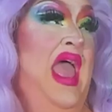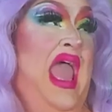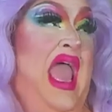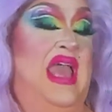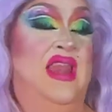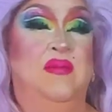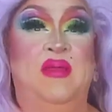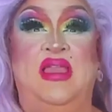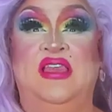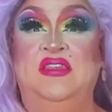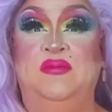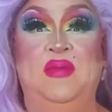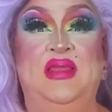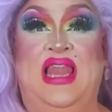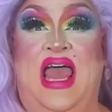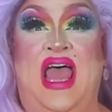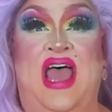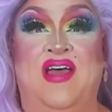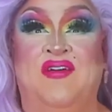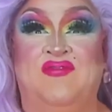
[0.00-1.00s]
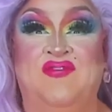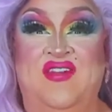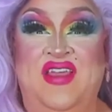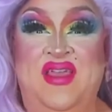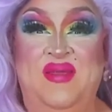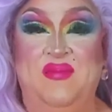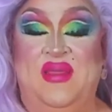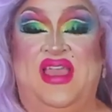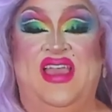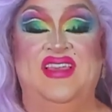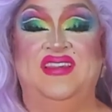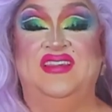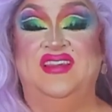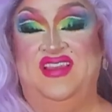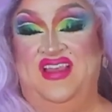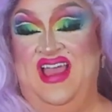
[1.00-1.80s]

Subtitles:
and it makes me laugh because